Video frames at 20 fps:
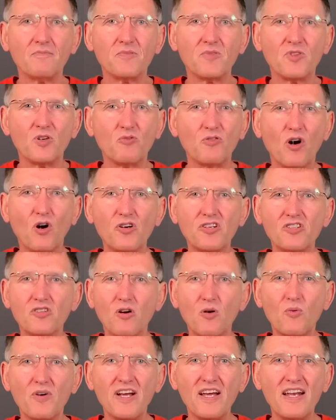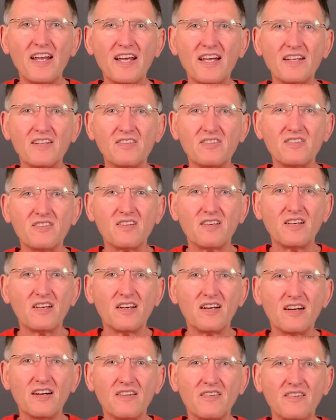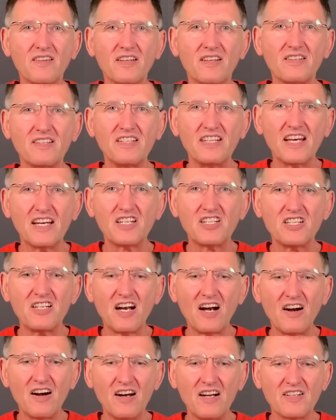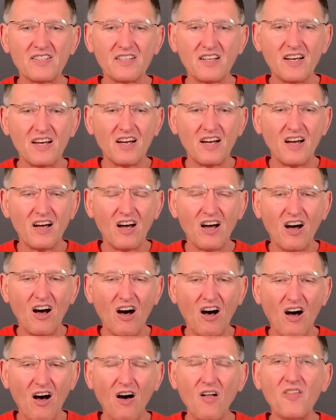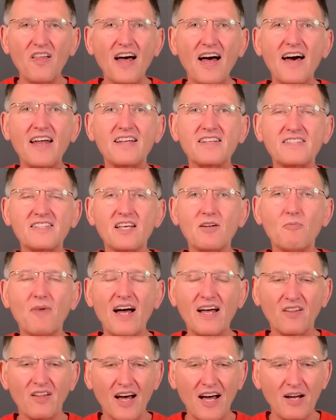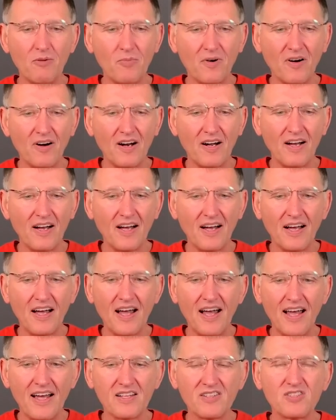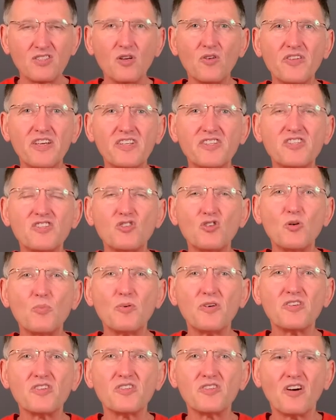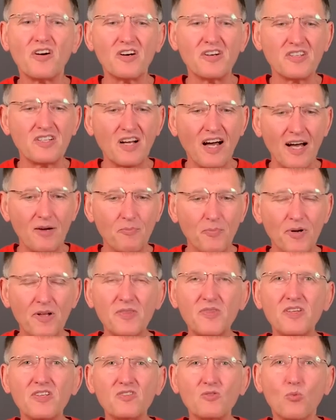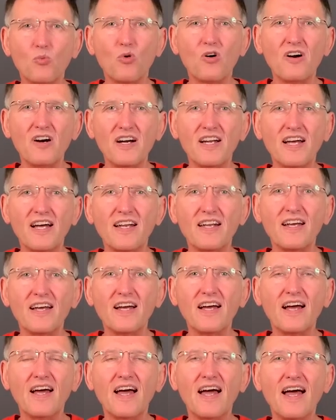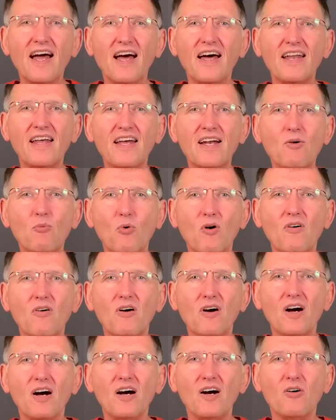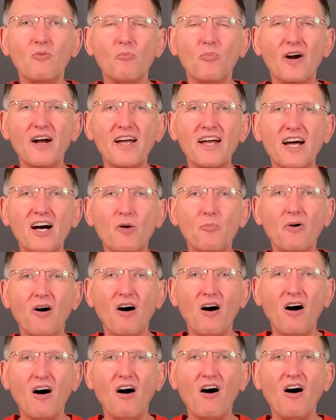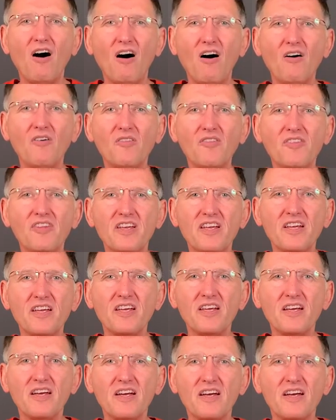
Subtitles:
devotional readings, the dictionaries, all that is in my library. And so this super search, I put this word in and it will bring up all the